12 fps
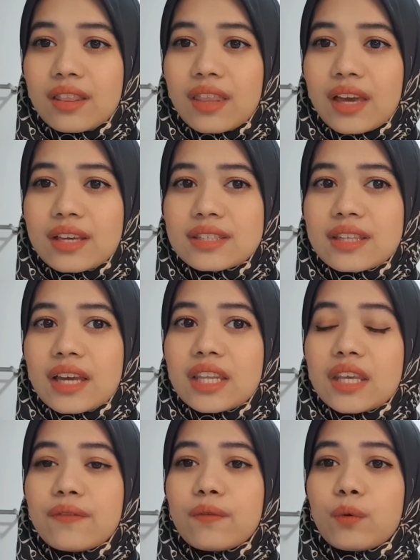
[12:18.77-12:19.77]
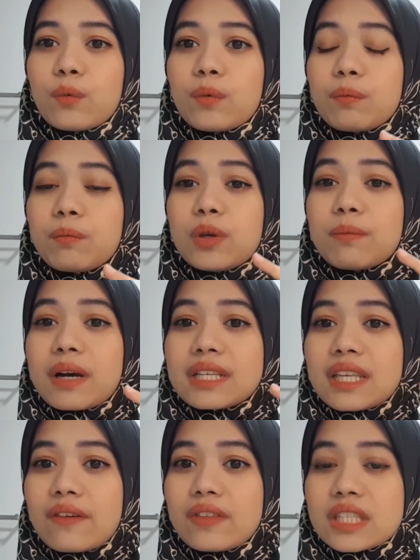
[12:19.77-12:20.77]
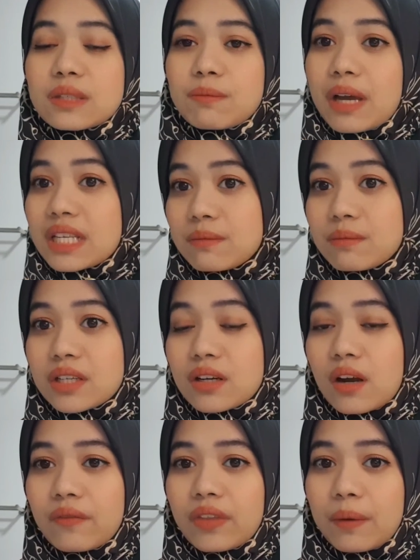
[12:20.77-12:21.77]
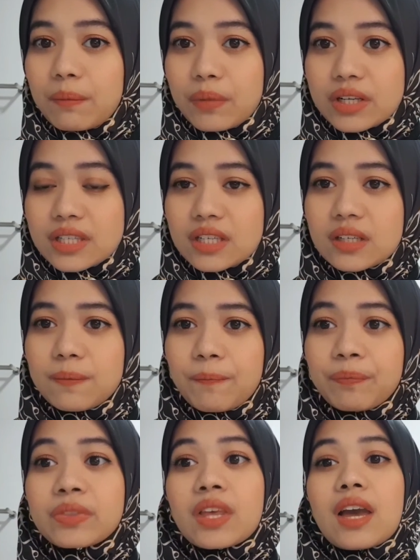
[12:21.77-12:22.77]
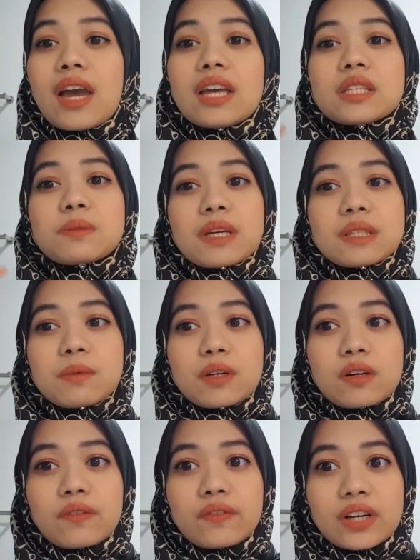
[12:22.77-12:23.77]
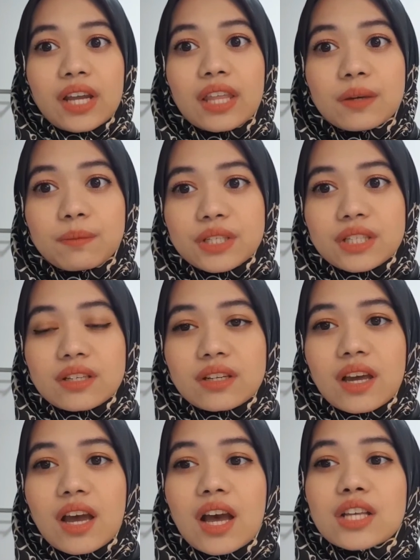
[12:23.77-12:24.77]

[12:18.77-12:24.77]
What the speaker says: That is, that if we must have the specimen of that person and specimen of another person.